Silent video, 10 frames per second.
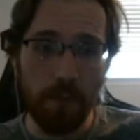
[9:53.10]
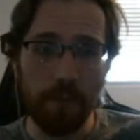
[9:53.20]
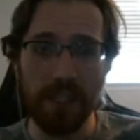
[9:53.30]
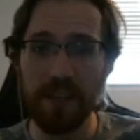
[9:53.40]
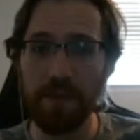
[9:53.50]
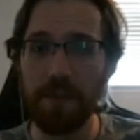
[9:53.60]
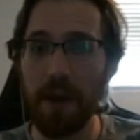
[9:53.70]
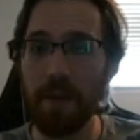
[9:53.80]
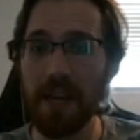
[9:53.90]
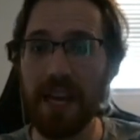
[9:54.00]
but
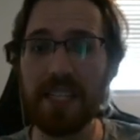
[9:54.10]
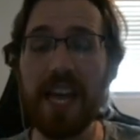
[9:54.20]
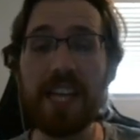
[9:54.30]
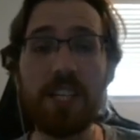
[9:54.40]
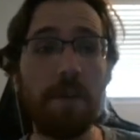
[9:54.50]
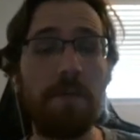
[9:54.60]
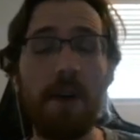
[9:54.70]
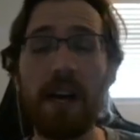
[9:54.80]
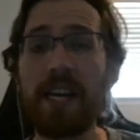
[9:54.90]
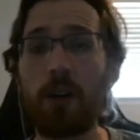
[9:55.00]
it's a
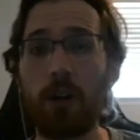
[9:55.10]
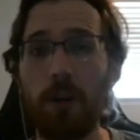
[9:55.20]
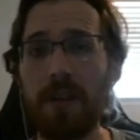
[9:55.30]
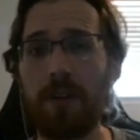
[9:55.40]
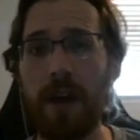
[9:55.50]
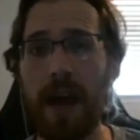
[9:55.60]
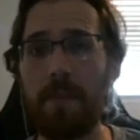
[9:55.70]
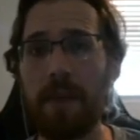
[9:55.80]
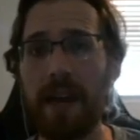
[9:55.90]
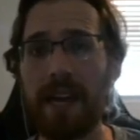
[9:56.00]
fucking hermit
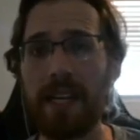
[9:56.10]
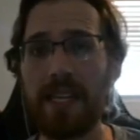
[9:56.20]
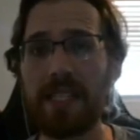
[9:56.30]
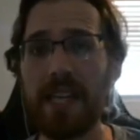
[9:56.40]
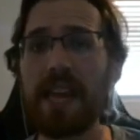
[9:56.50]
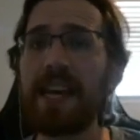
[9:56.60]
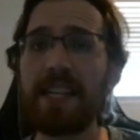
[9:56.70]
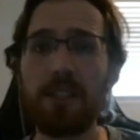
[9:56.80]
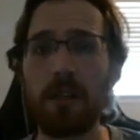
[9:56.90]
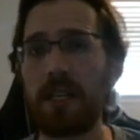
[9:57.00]
crab, man.
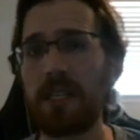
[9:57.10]
That's all it